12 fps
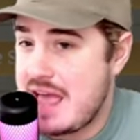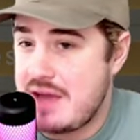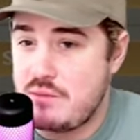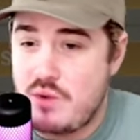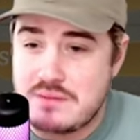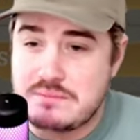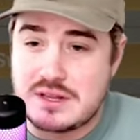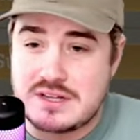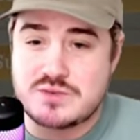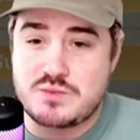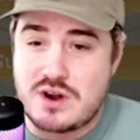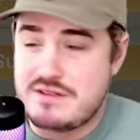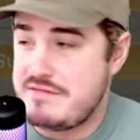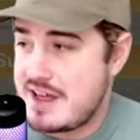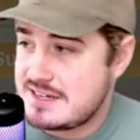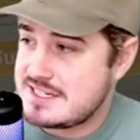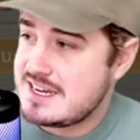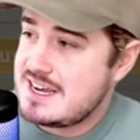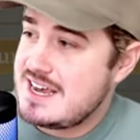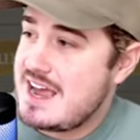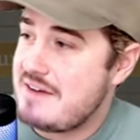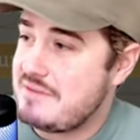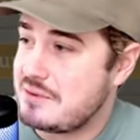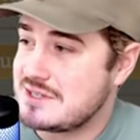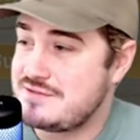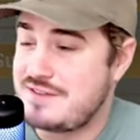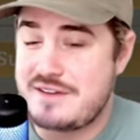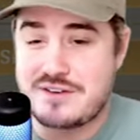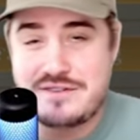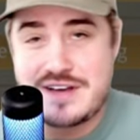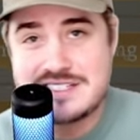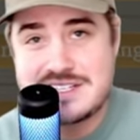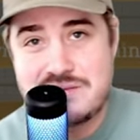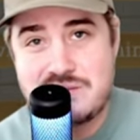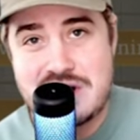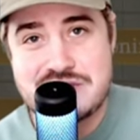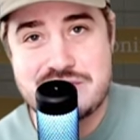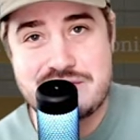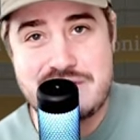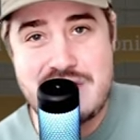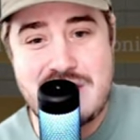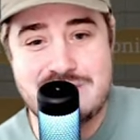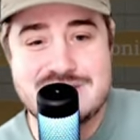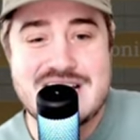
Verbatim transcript: a one plus one event. Everyone's favorite event in Watcher of Realms.